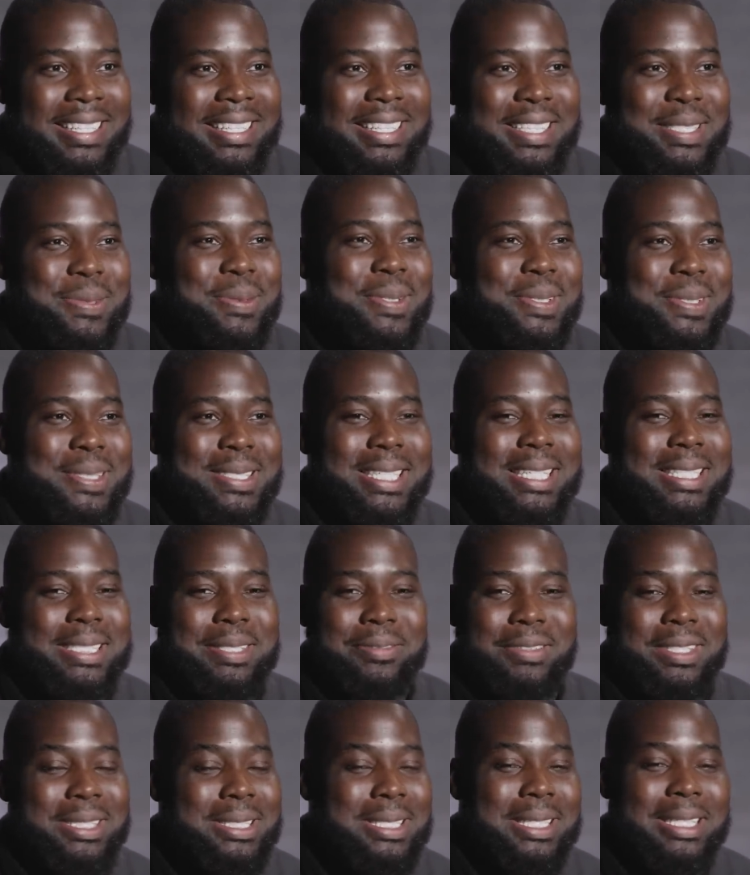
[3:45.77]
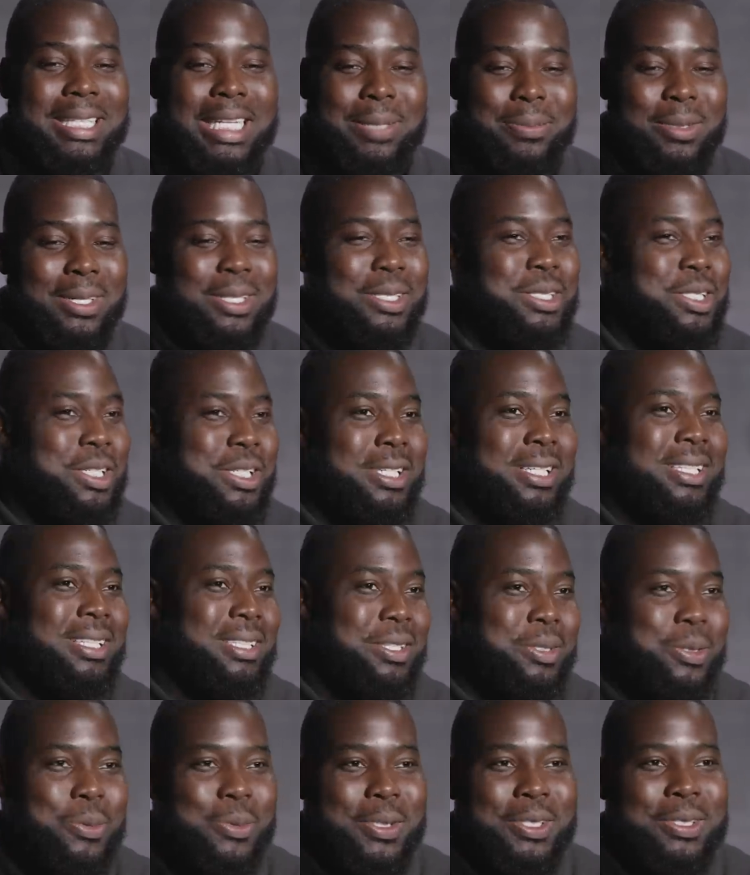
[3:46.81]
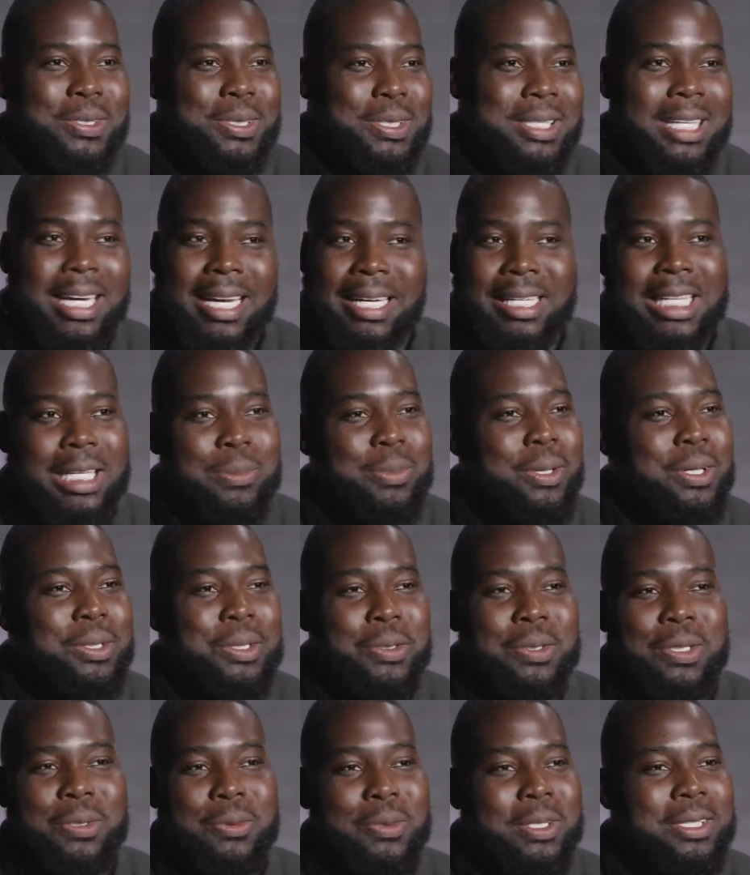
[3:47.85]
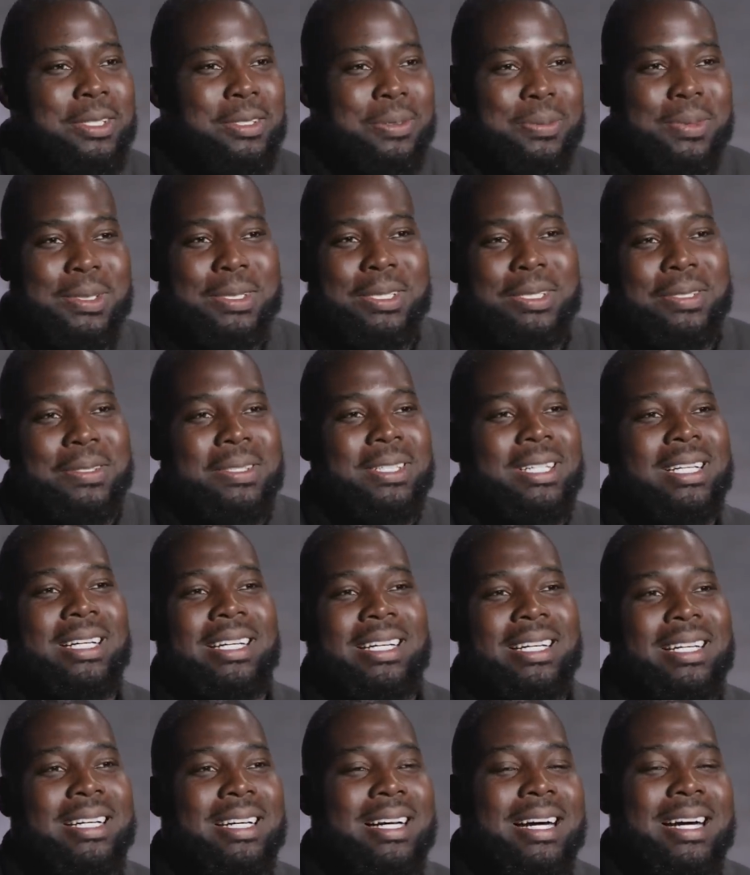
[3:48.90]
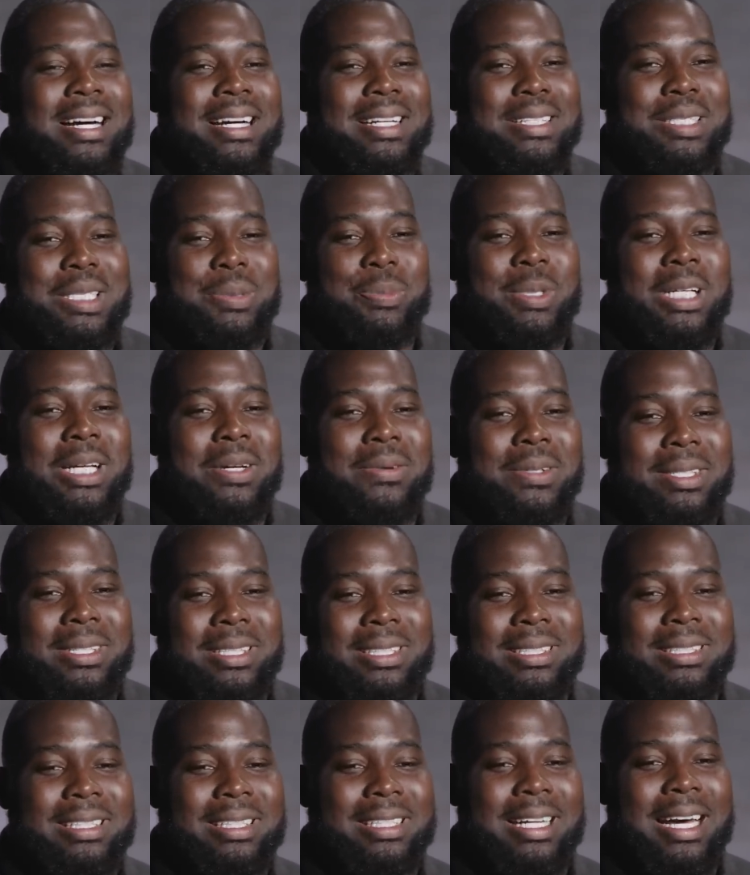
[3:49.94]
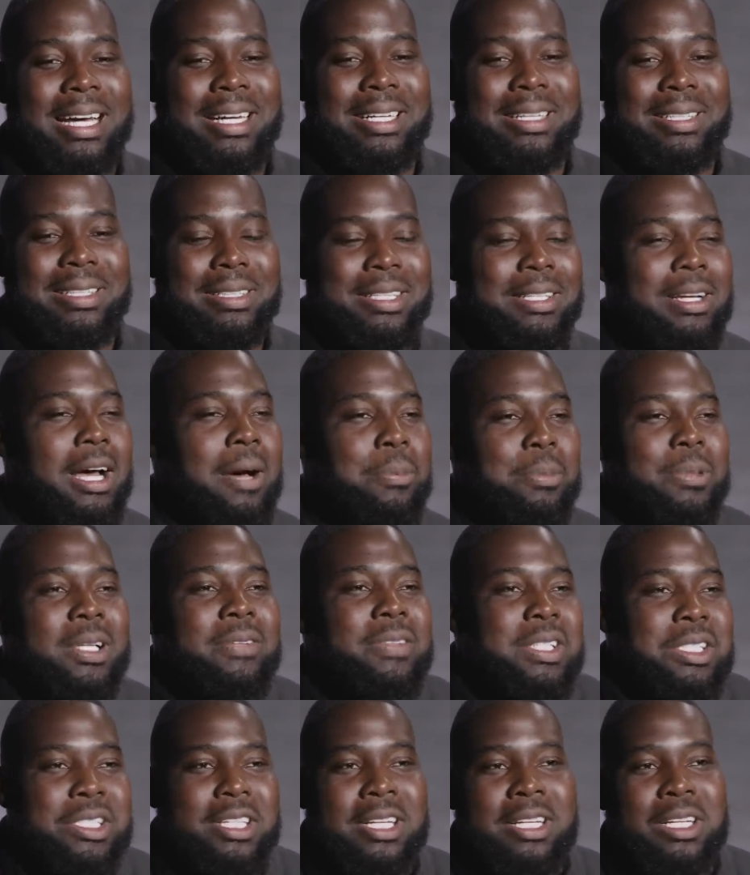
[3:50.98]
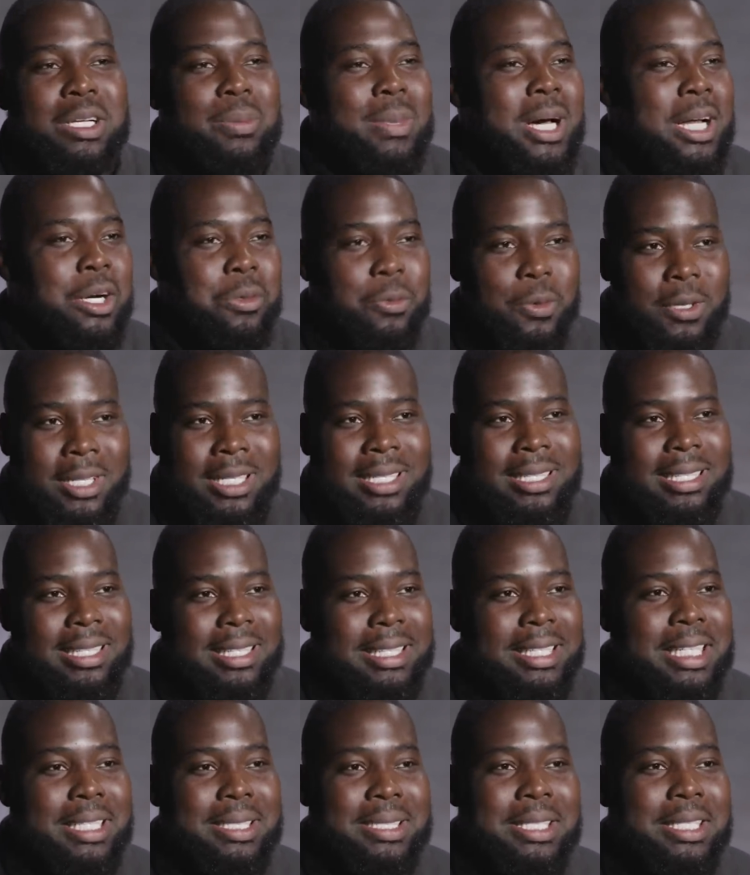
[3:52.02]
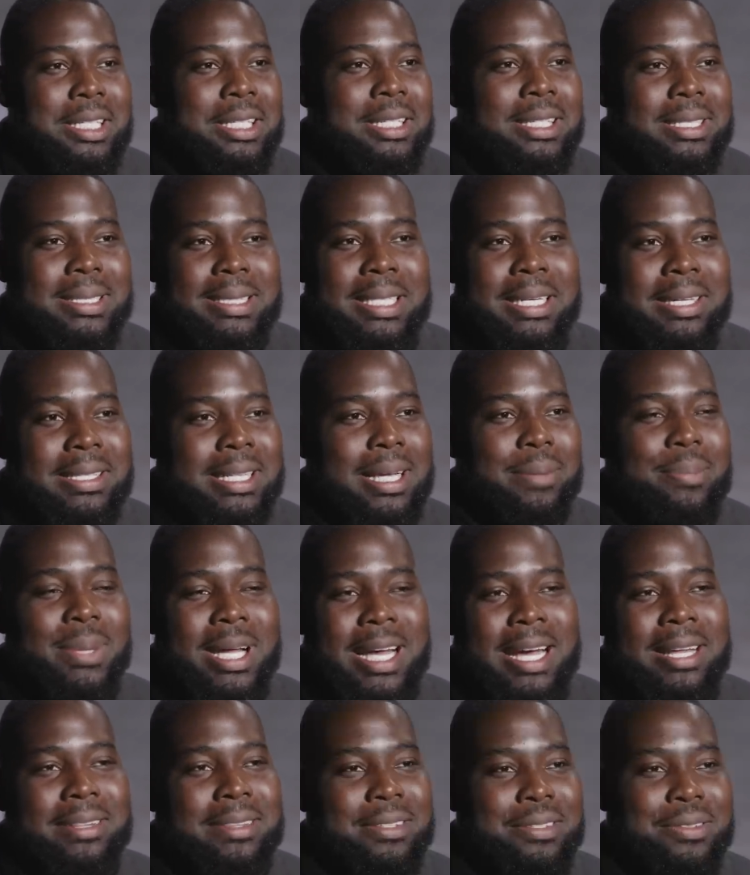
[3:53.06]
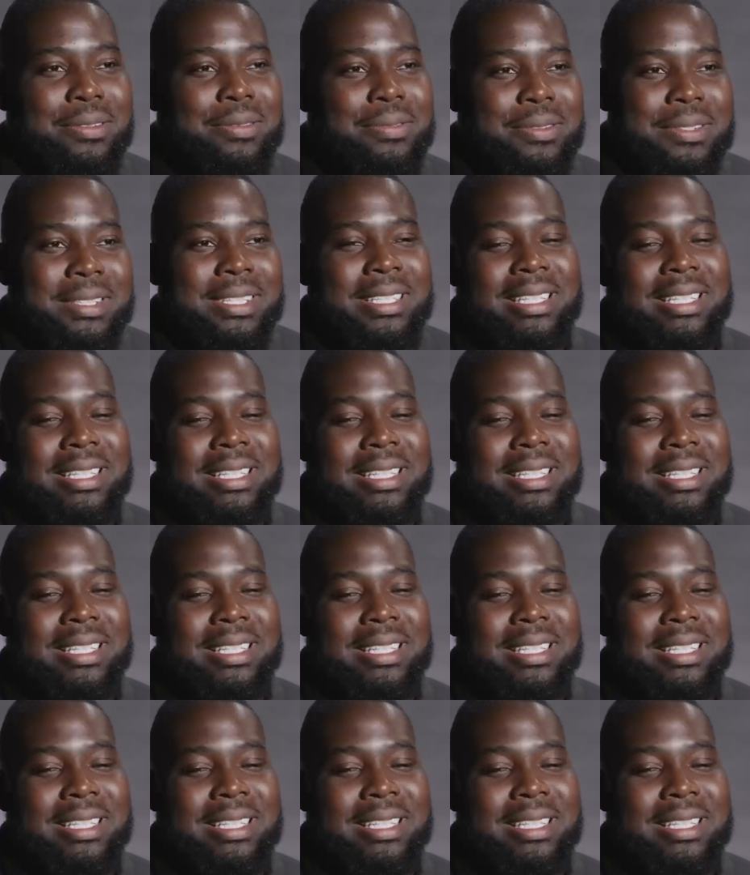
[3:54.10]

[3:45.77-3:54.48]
It's one of those things. If you're gonna keep on churning those wheels, you gotta keep on doing it with them. So uh, just being able to kind of uplift each other no matter what and continue to stay on that path of,